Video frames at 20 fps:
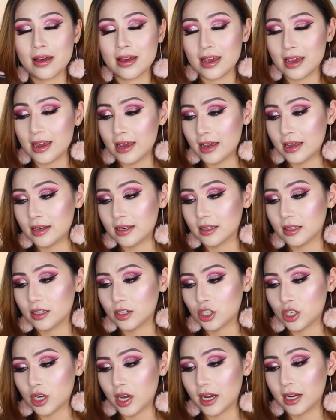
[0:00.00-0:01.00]
in the
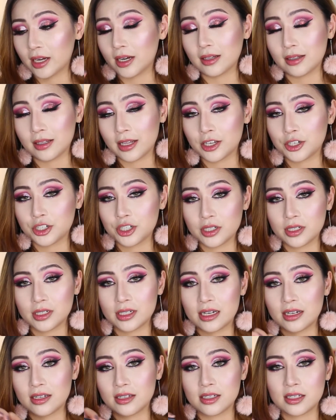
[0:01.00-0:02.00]
shade Legend.
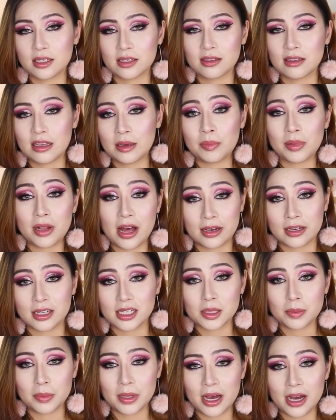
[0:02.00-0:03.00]
It is the
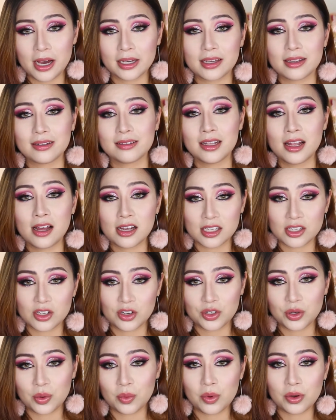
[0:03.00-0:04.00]
blackest black, lasts
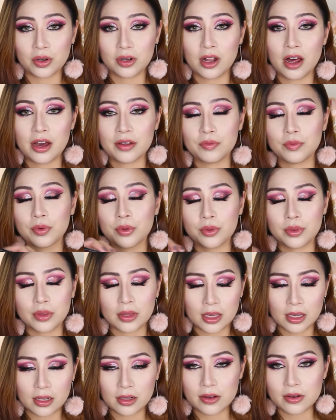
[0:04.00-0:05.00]
on your waterline for
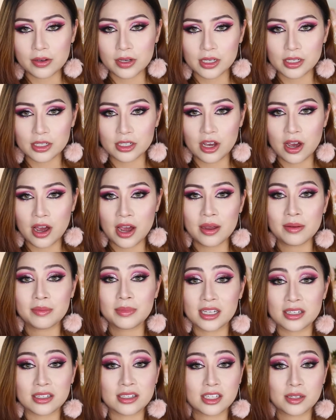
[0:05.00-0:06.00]
the longest time,
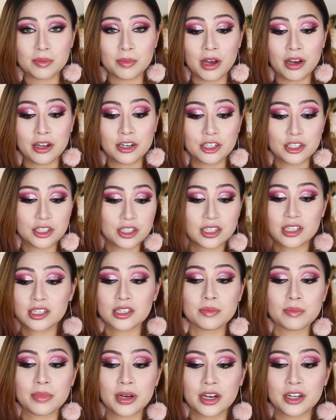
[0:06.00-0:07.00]
doesn't smudge,
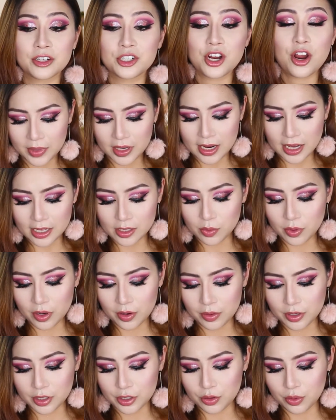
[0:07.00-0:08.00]
doesn't budge. The next one I
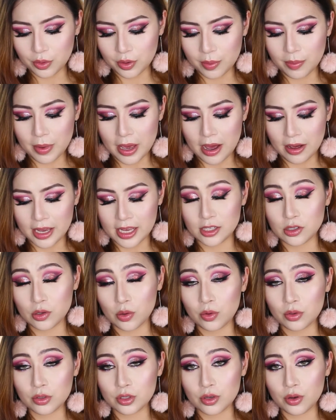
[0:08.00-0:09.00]
want to talk about is
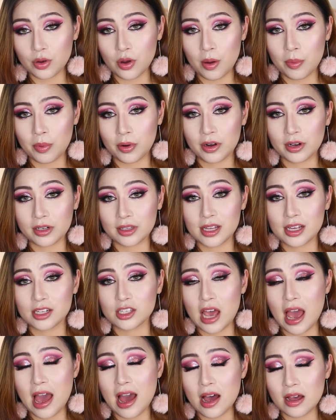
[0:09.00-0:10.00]
also a product
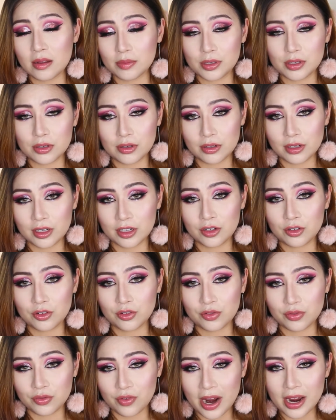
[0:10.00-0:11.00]
that's absolutely
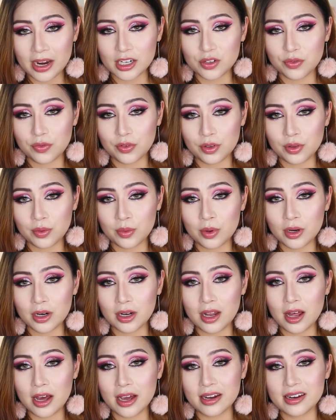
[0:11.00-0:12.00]
great for the
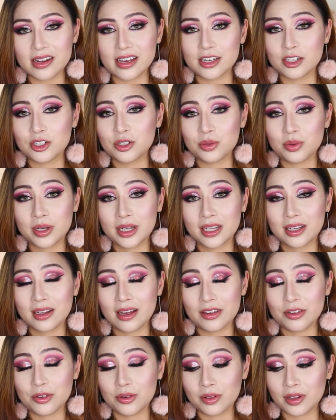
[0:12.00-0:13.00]
waterline and doing
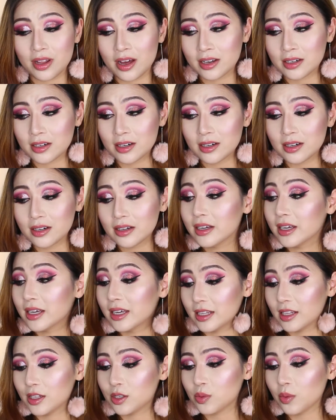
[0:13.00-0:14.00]
your liner.
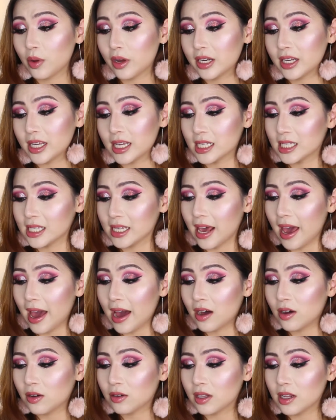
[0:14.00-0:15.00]
This one is the
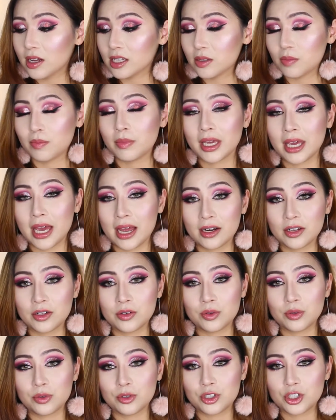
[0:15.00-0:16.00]
Hourglass
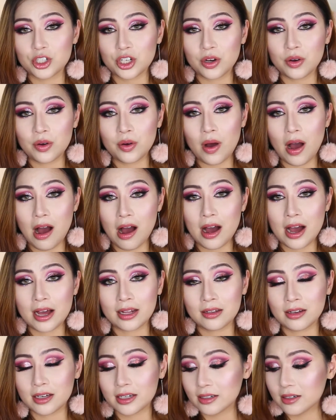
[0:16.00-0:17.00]
Mechanical Gel
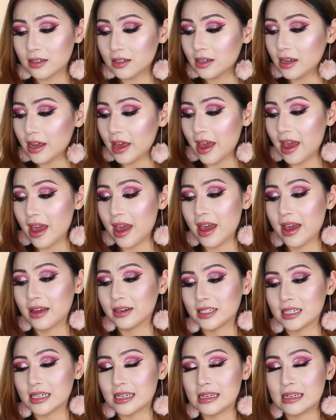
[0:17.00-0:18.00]
Eyeliner,
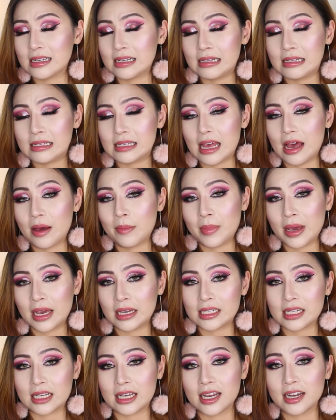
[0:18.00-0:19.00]
and it is
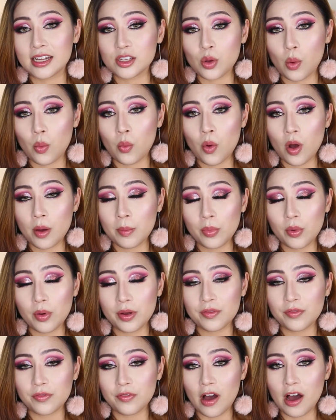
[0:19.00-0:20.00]
amazing. It is
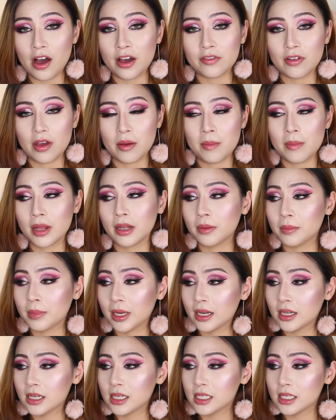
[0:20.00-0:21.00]
1.5
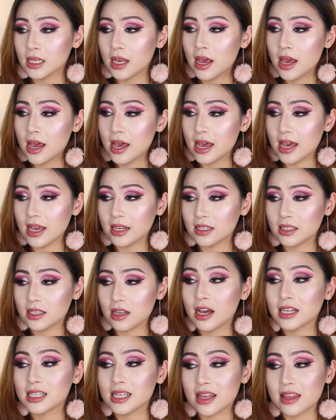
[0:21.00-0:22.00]
millimeters in
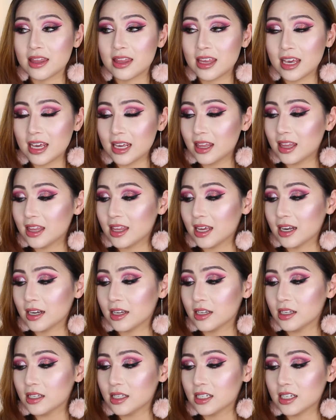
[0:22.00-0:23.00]
size, the
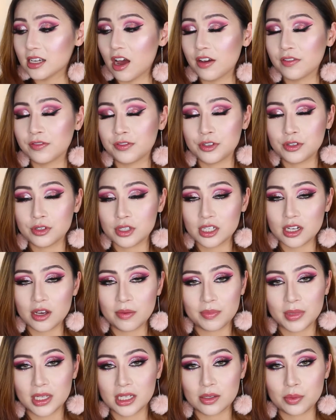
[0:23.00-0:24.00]
thinnest. I've used
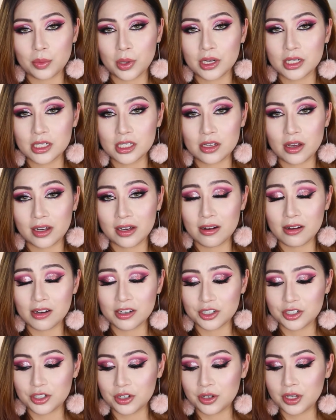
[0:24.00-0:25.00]
up this one, so I
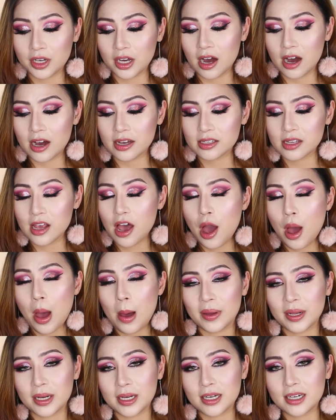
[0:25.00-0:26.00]
can't show you guys,
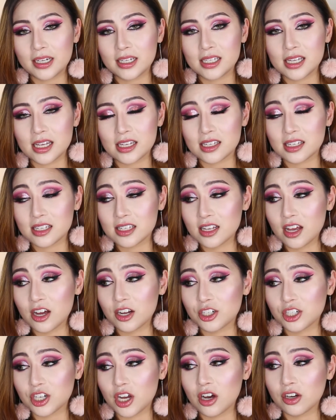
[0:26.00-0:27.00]
but it is
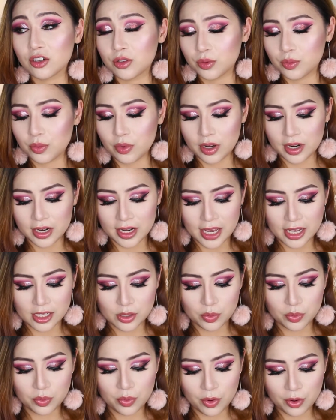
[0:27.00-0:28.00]
such a good one.
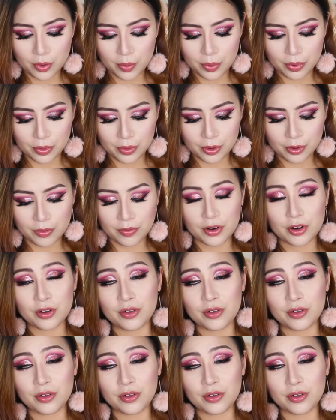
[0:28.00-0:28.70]
It's waterproof,